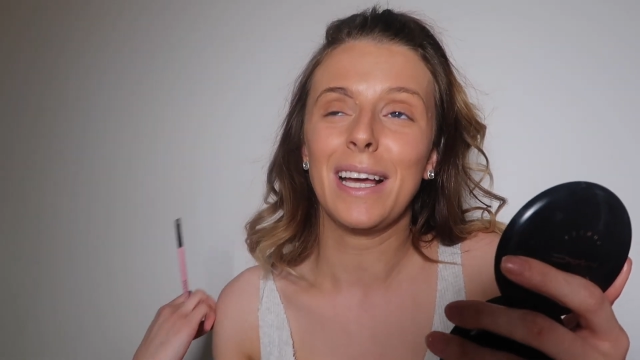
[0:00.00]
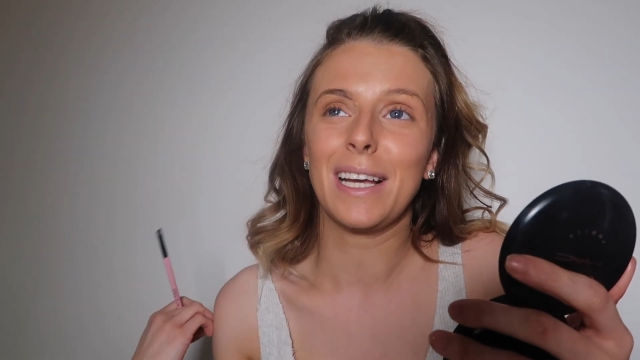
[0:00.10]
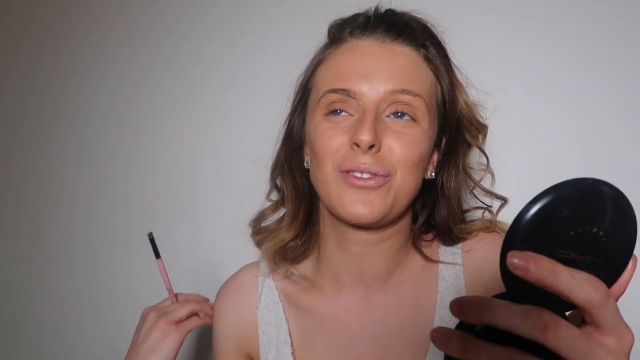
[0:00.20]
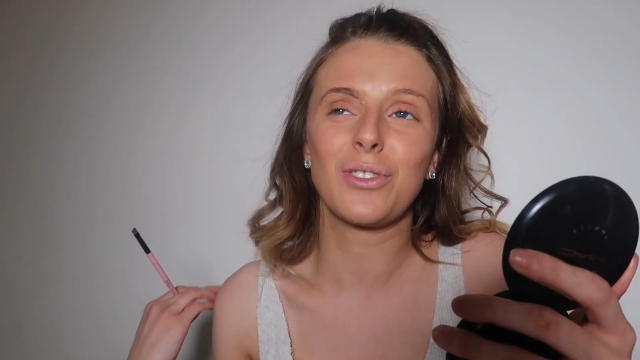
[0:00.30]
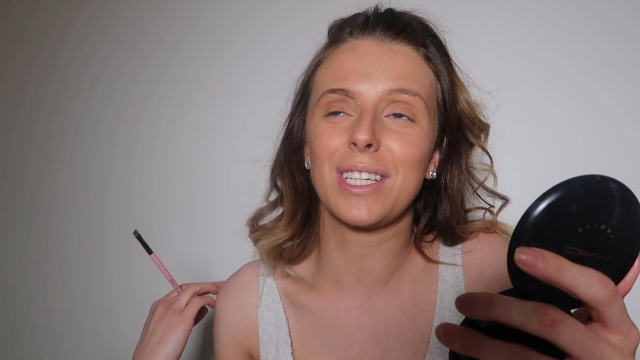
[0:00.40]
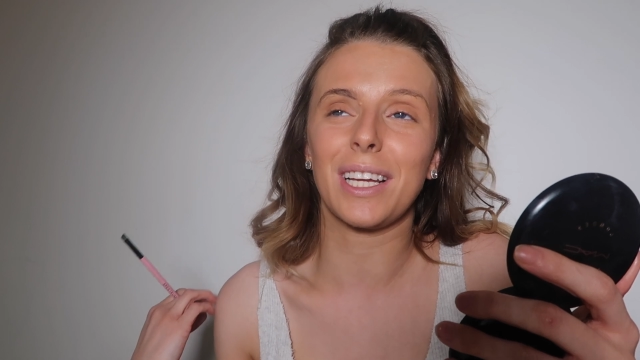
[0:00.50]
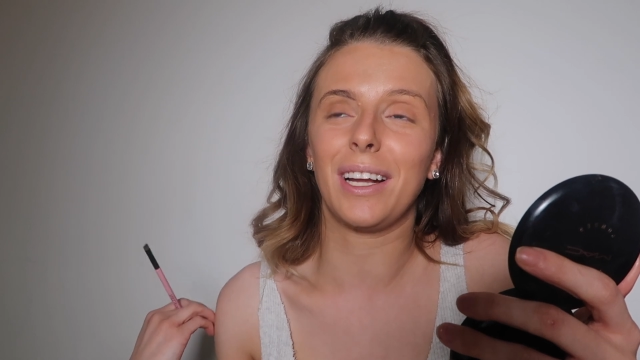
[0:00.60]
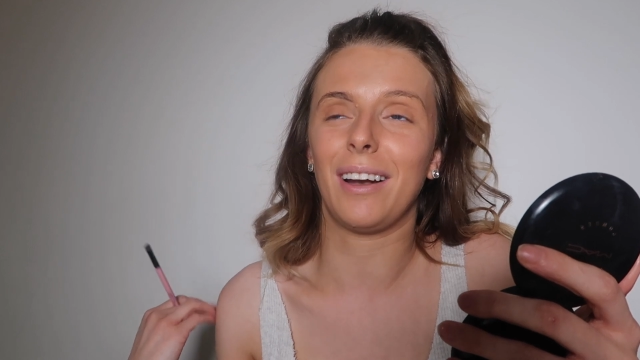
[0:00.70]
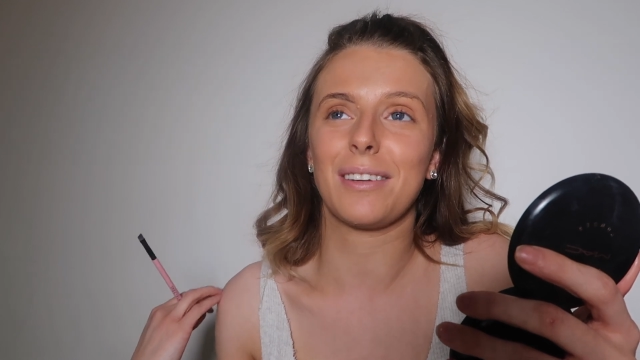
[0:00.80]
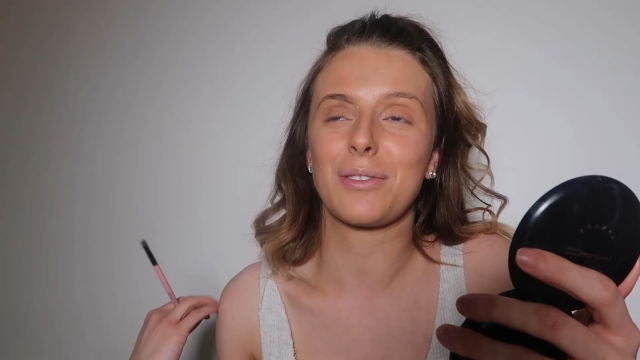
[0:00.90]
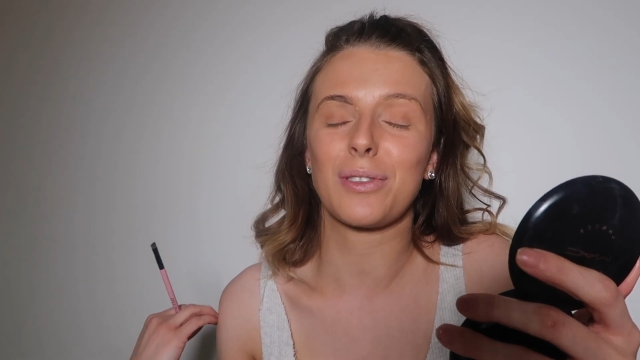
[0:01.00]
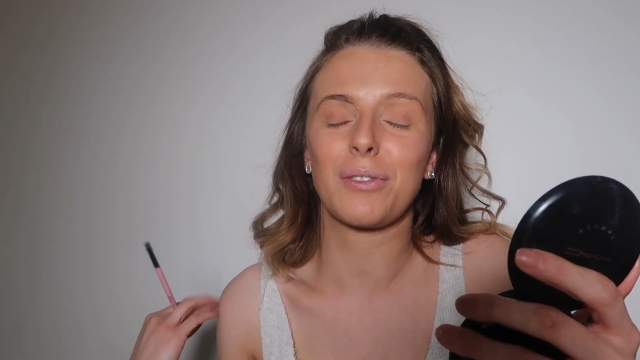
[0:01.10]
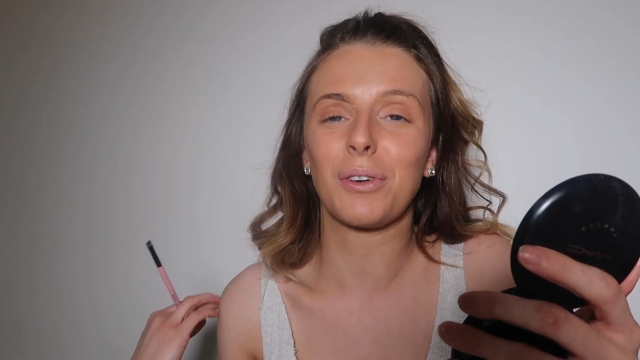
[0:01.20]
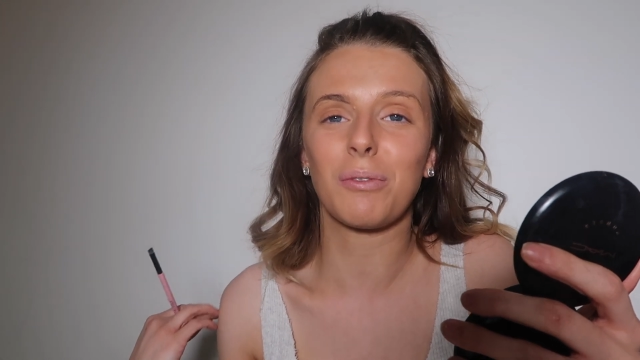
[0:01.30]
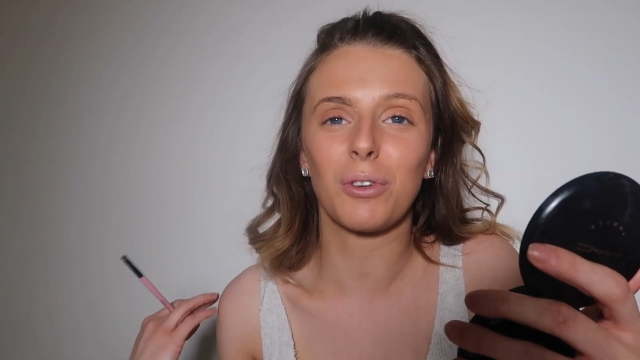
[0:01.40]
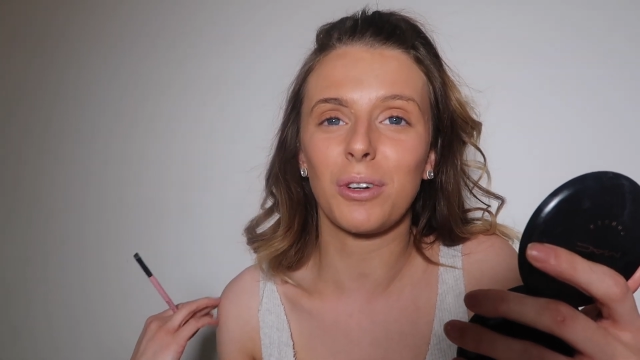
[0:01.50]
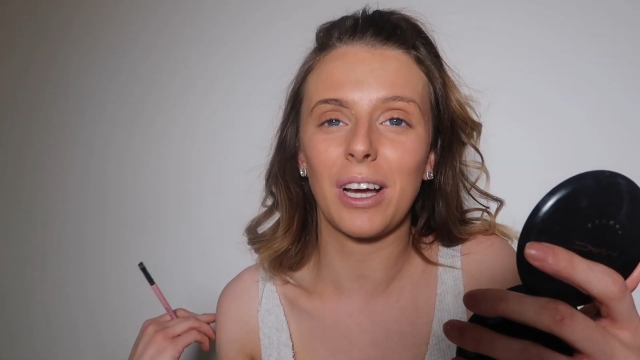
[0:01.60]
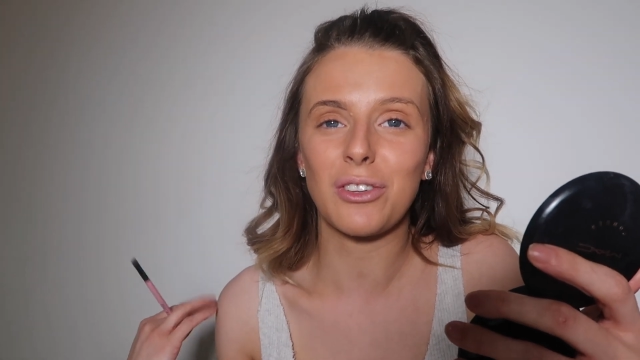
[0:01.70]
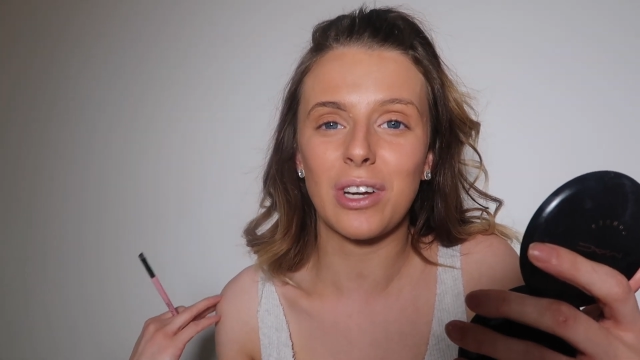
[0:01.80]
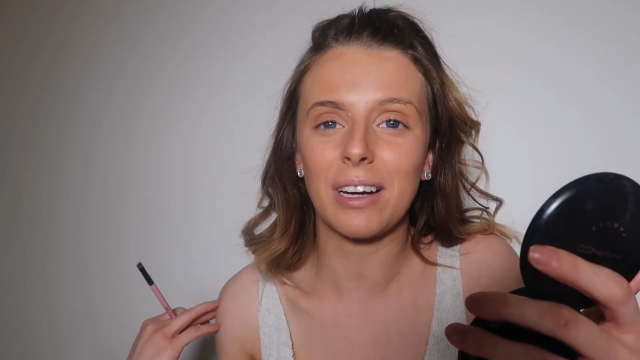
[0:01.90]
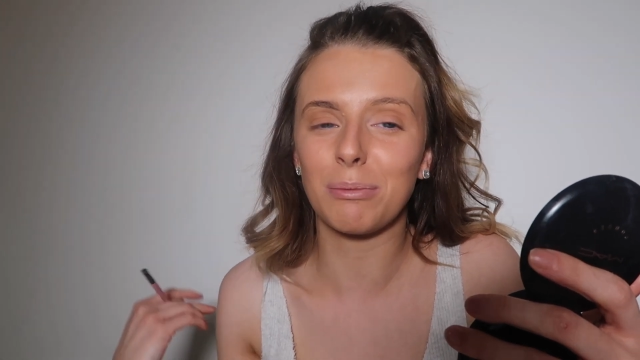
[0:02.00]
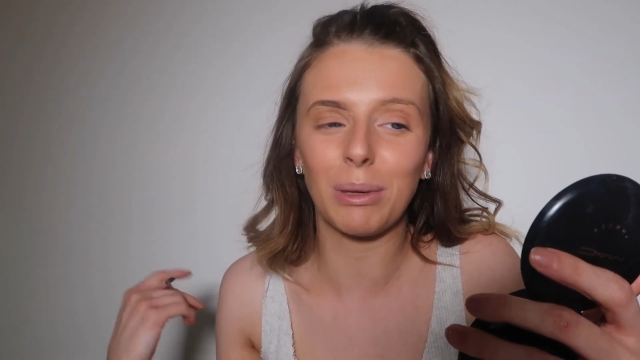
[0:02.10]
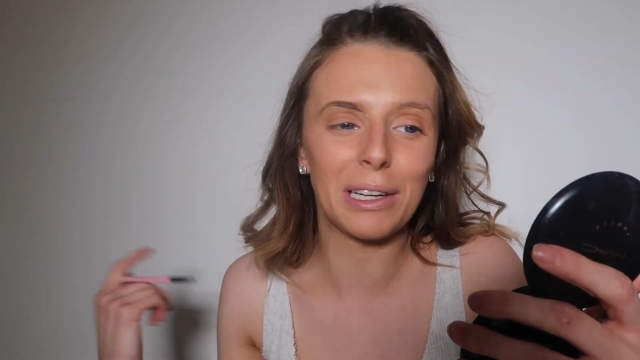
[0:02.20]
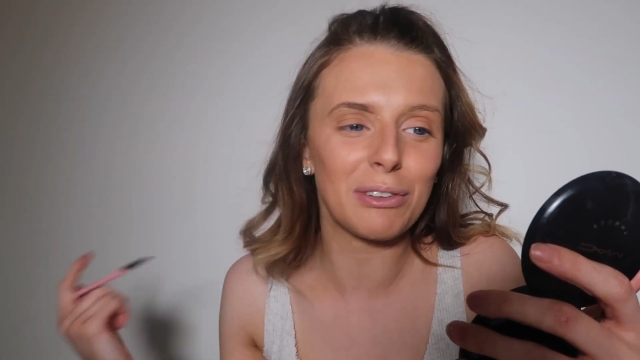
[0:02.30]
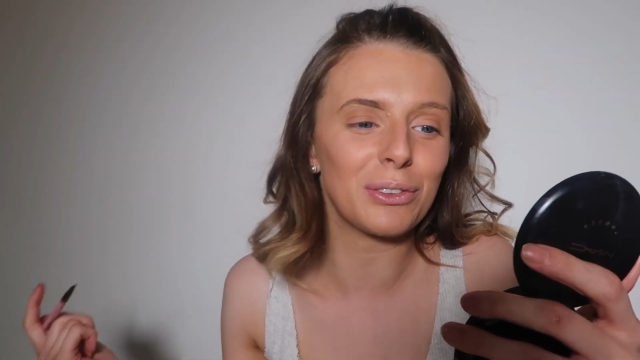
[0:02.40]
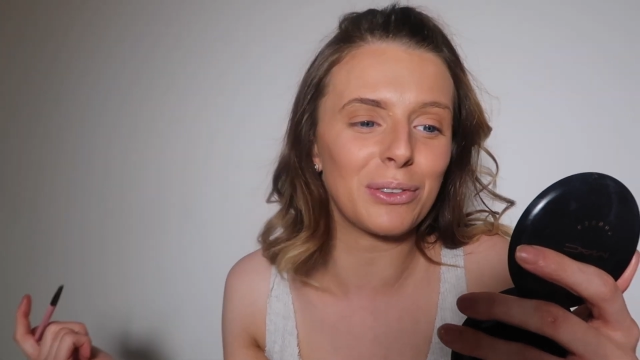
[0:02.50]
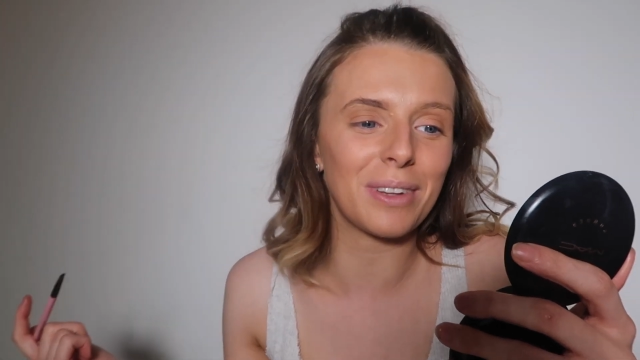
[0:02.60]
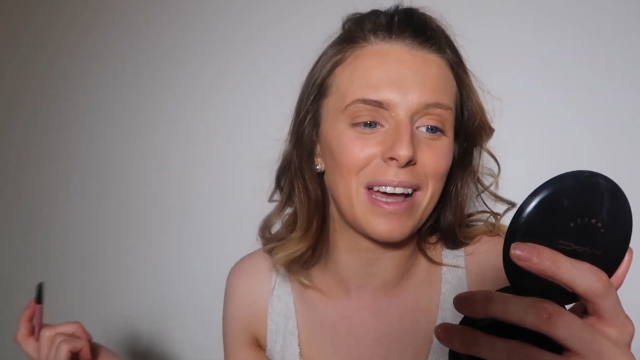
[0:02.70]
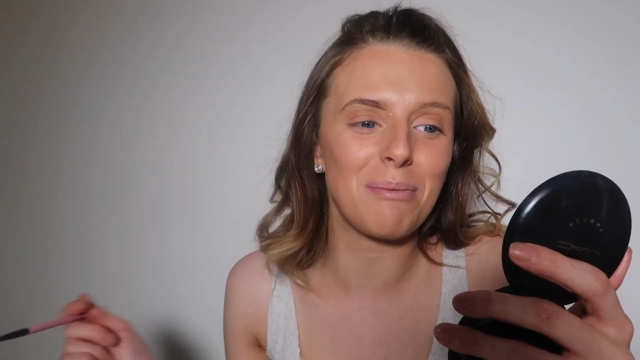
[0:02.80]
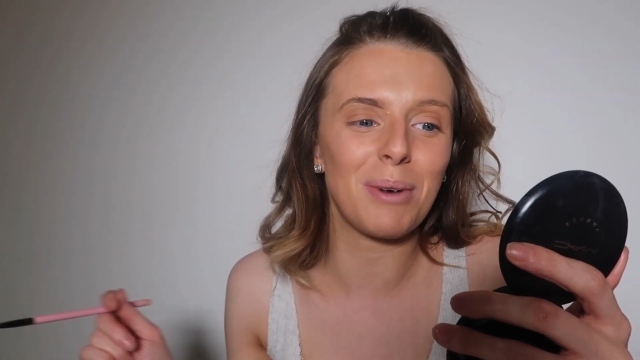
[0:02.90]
It's ridiculous because I've gone through like childbirth and all that,